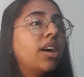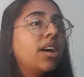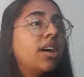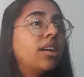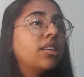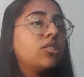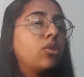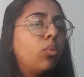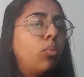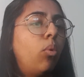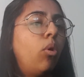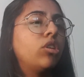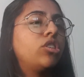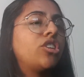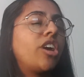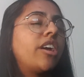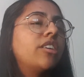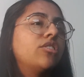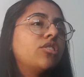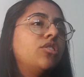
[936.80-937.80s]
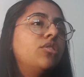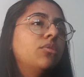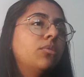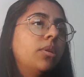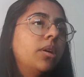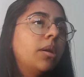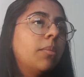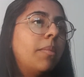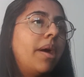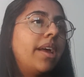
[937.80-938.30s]
So what change are you
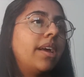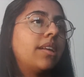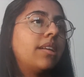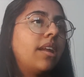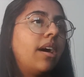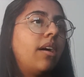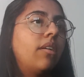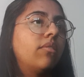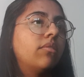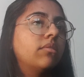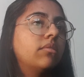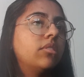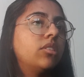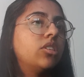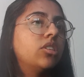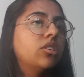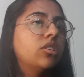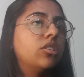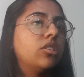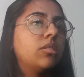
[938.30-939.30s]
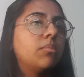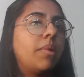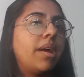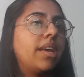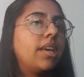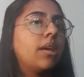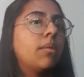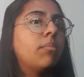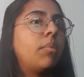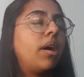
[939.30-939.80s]
going to make now to
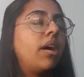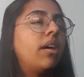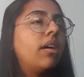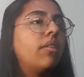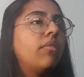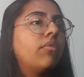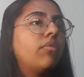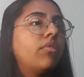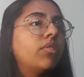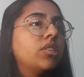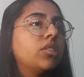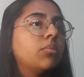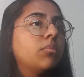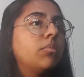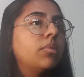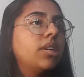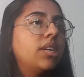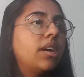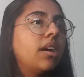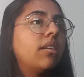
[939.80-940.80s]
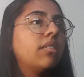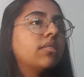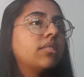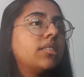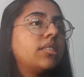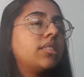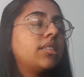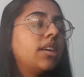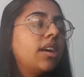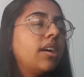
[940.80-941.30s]
make it better for somebody
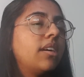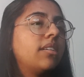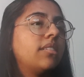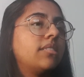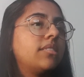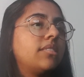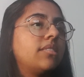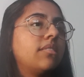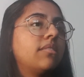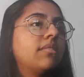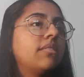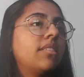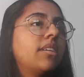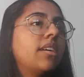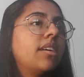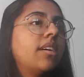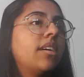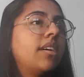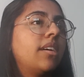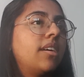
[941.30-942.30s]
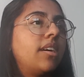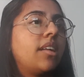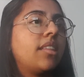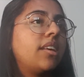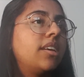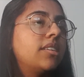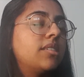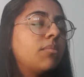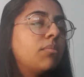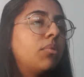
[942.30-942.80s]
else? Yeah, so I think
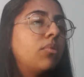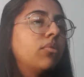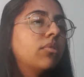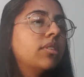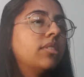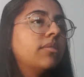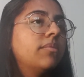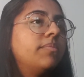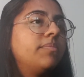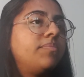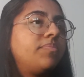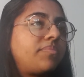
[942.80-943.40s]
it's important.